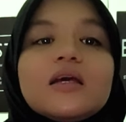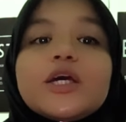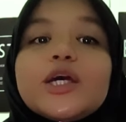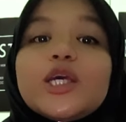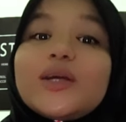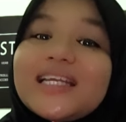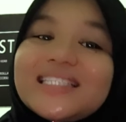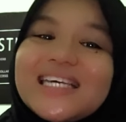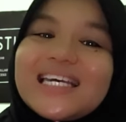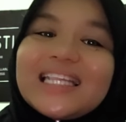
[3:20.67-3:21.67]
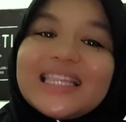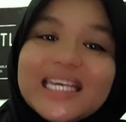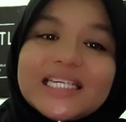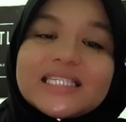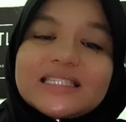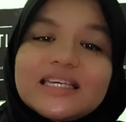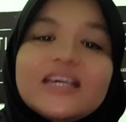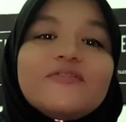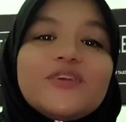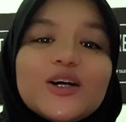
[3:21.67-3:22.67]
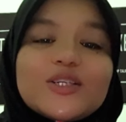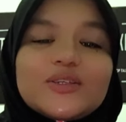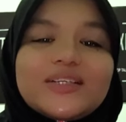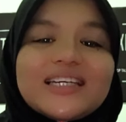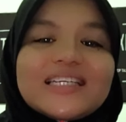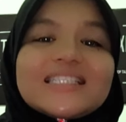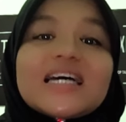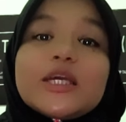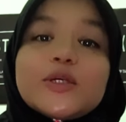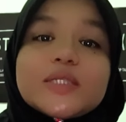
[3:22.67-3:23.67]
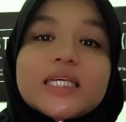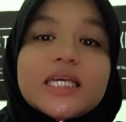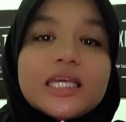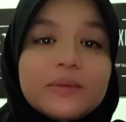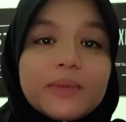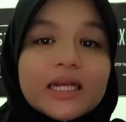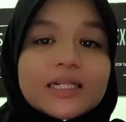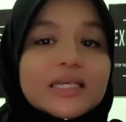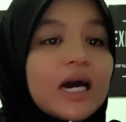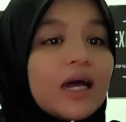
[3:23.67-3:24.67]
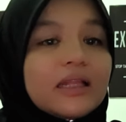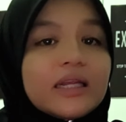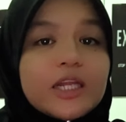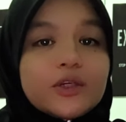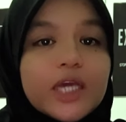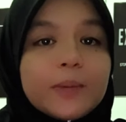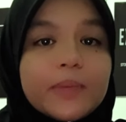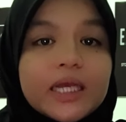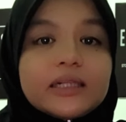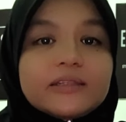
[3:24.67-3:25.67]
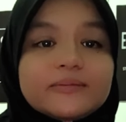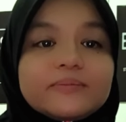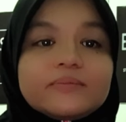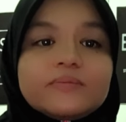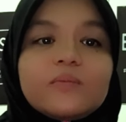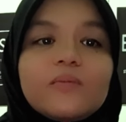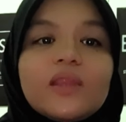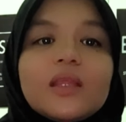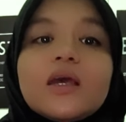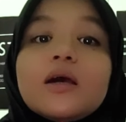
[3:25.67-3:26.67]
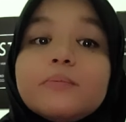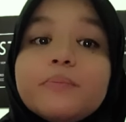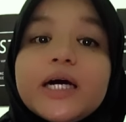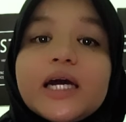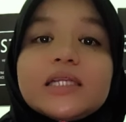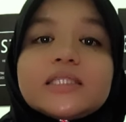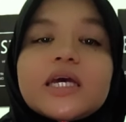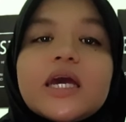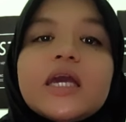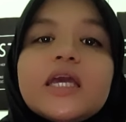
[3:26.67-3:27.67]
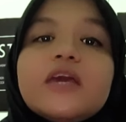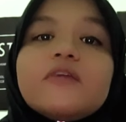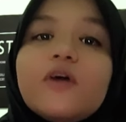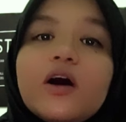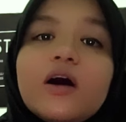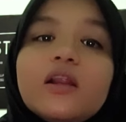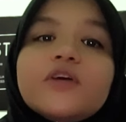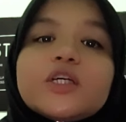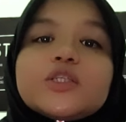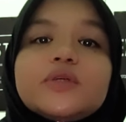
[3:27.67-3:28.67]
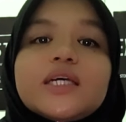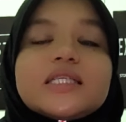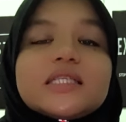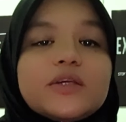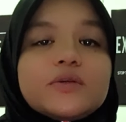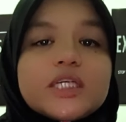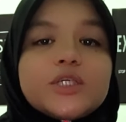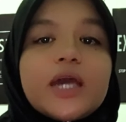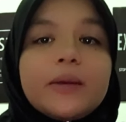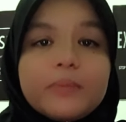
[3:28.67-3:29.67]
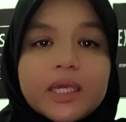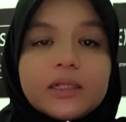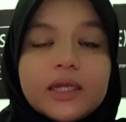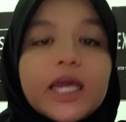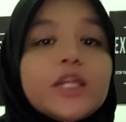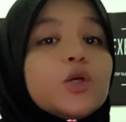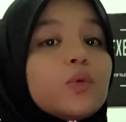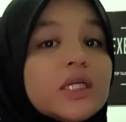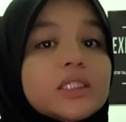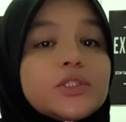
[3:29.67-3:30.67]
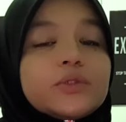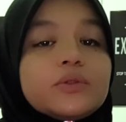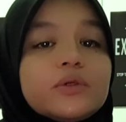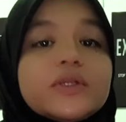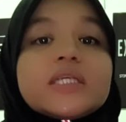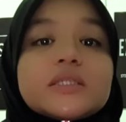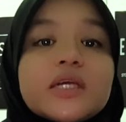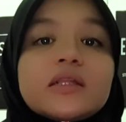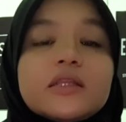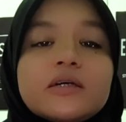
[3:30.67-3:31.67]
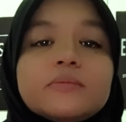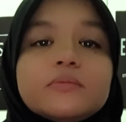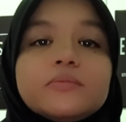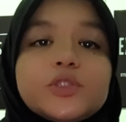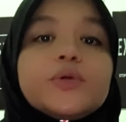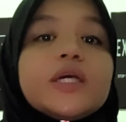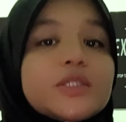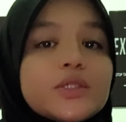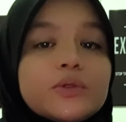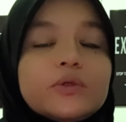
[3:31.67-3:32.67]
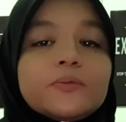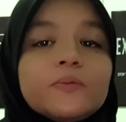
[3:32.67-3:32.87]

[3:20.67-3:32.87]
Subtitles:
You can tick this if your students are using emails other than UMail. But if all of your students are using UMail and you want to restrict them doing so,